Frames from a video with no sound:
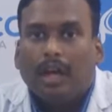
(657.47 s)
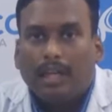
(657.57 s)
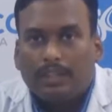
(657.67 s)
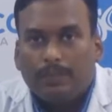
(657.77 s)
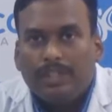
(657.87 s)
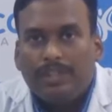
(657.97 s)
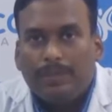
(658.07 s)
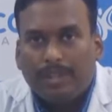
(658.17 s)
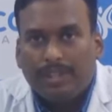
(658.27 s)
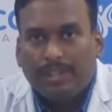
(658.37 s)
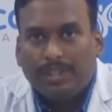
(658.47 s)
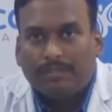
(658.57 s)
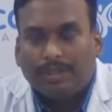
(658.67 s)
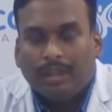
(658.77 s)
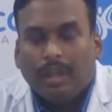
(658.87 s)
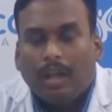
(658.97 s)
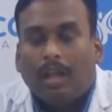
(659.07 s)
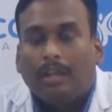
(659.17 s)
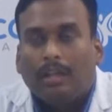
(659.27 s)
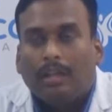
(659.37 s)
Alzheimer's dementia.
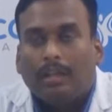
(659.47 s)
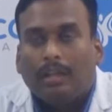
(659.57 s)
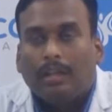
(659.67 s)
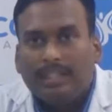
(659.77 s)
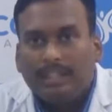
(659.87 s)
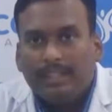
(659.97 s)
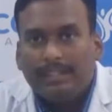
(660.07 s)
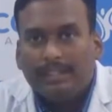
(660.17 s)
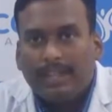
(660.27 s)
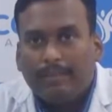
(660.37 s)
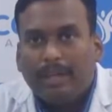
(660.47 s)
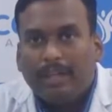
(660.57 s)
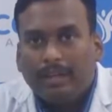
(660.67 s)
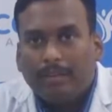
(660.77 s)
So in this statement